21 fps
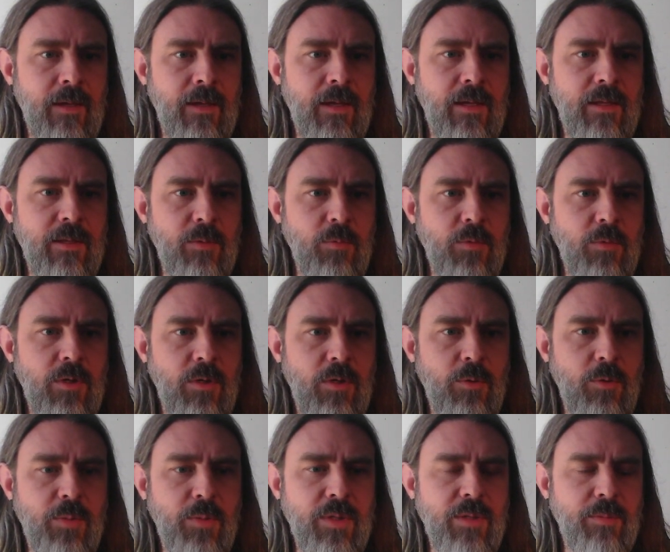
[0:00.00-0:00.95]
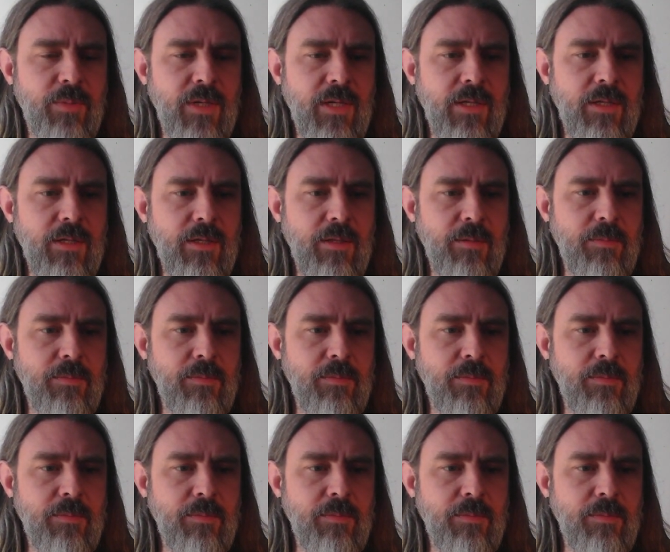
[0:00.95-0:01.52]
And then we'll open it back up.